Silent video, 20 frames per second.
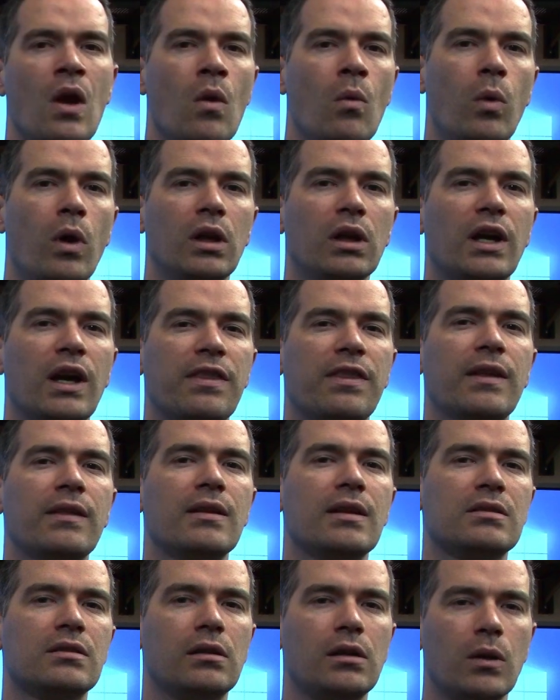Well, I think
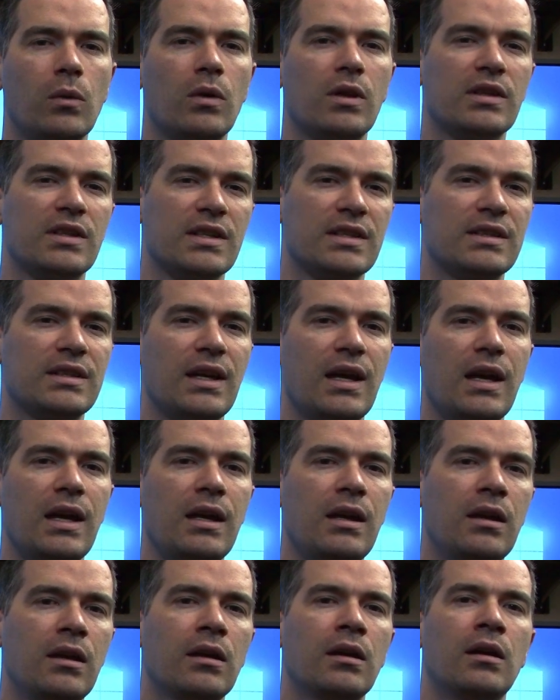that's all I wanted to
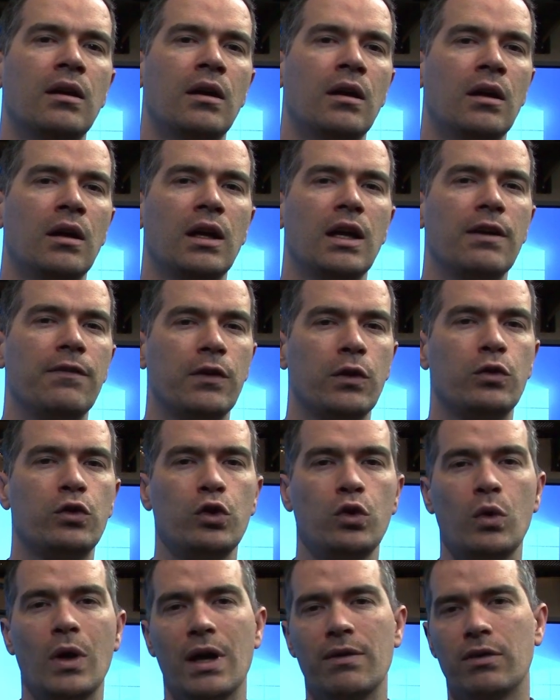say. If you
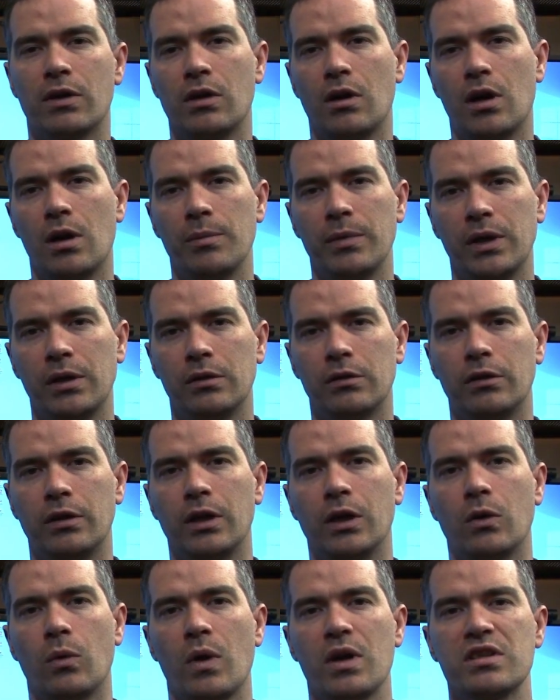do have a comment or
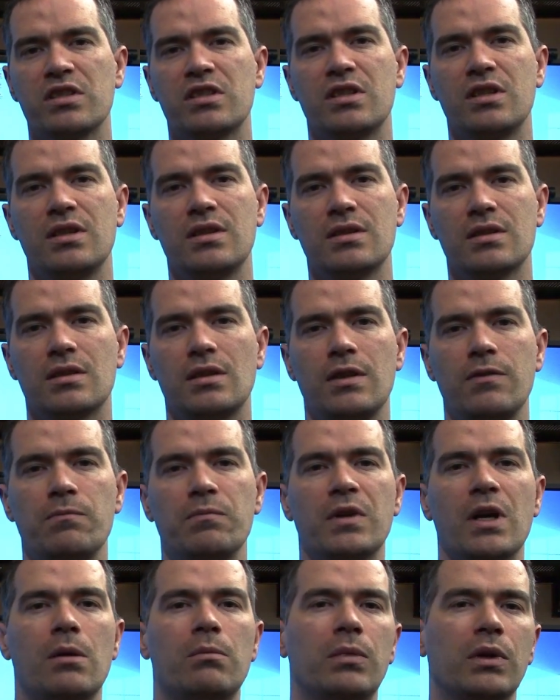any questions, leave them
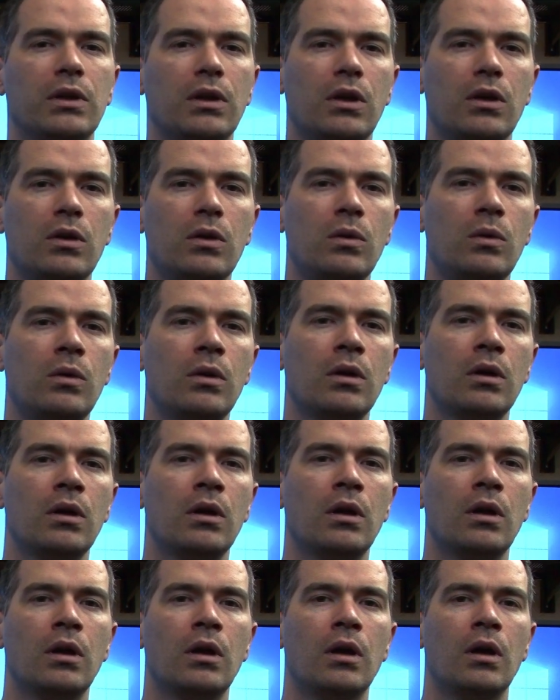down below.
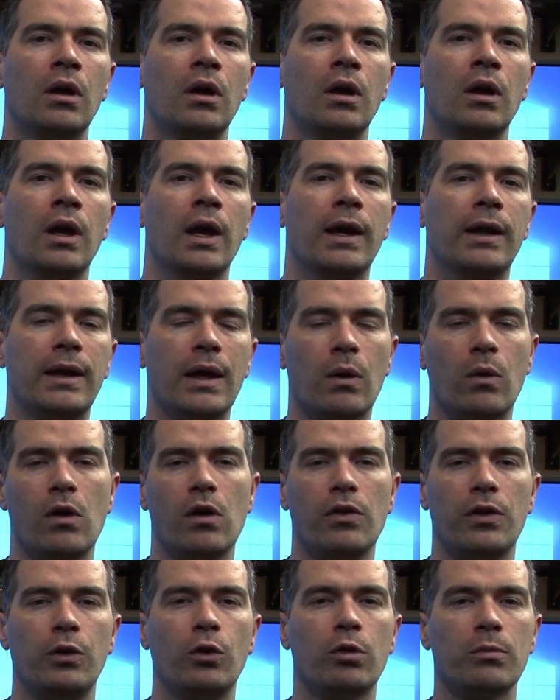And now
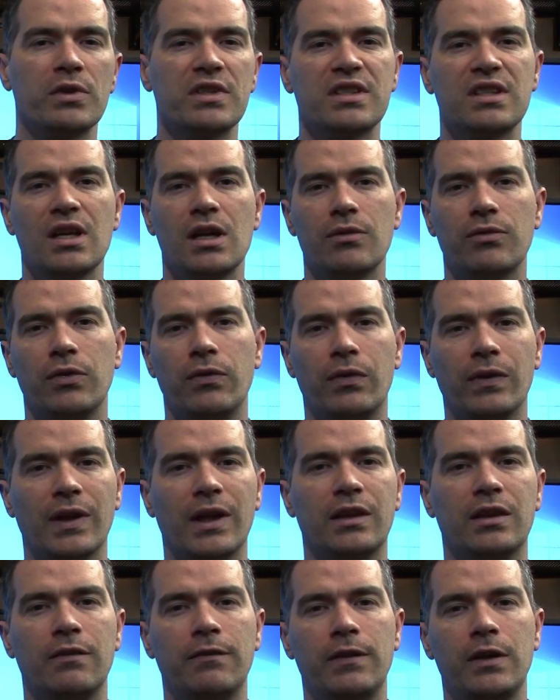all the normal stuff. If you
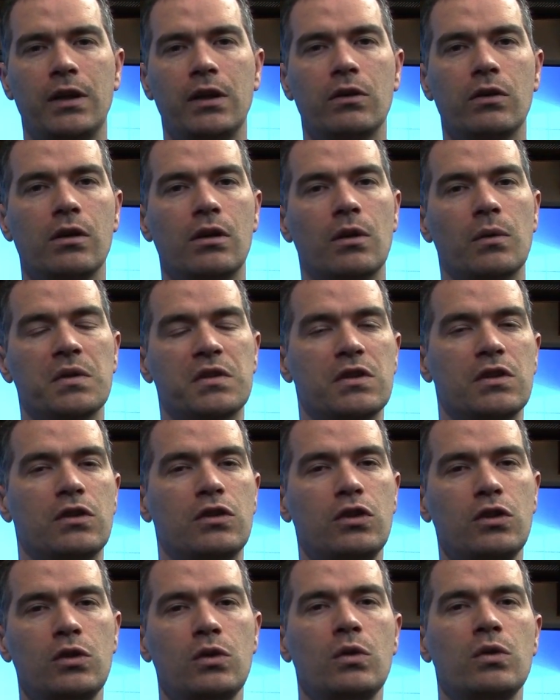liked the video, you know what to
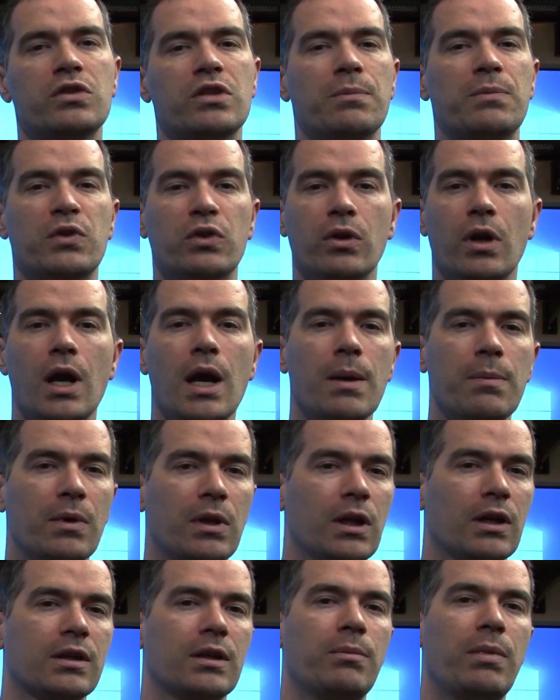do. Subscribe,
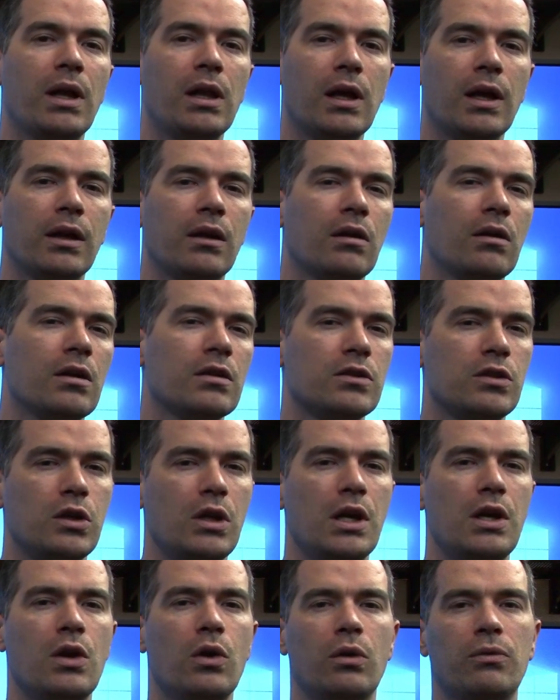click the bell icon so you
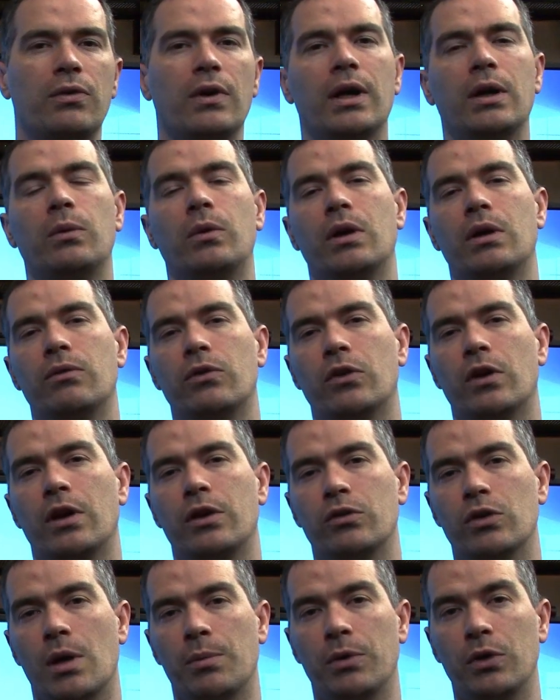get notified whenever I
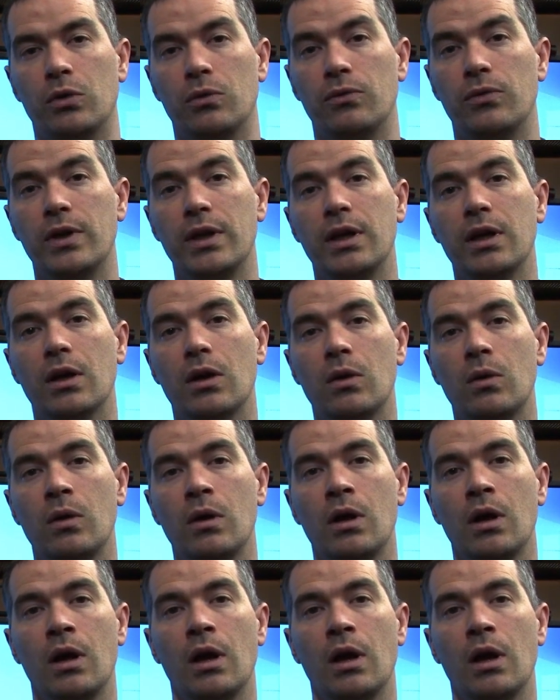drop a new video.